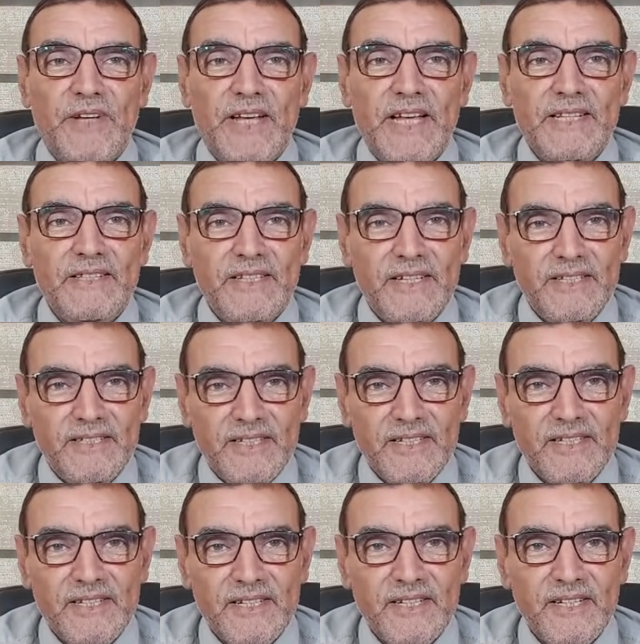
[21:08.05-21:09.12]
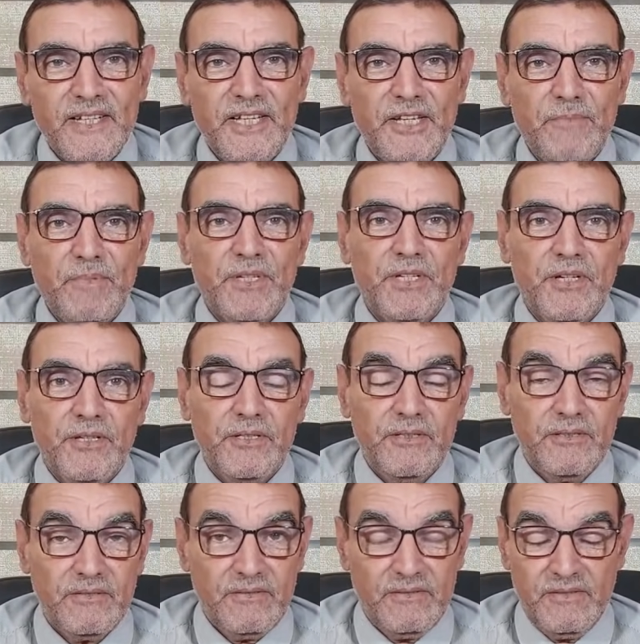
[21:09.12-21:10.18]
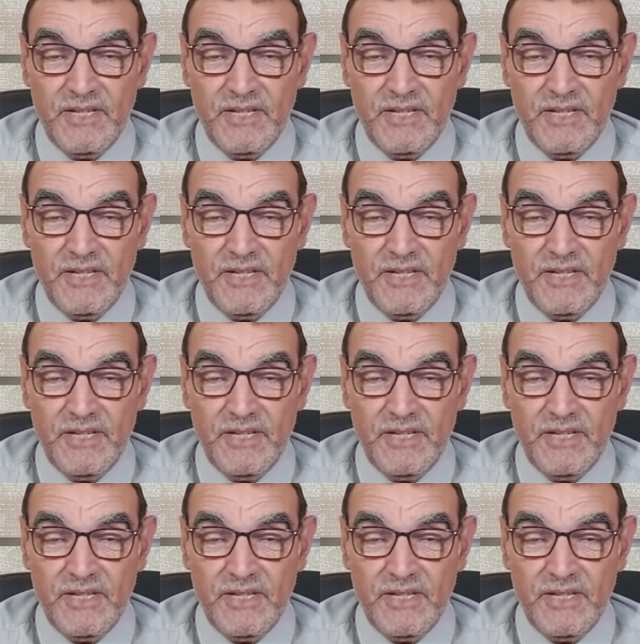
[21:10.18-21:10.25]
And in this episode,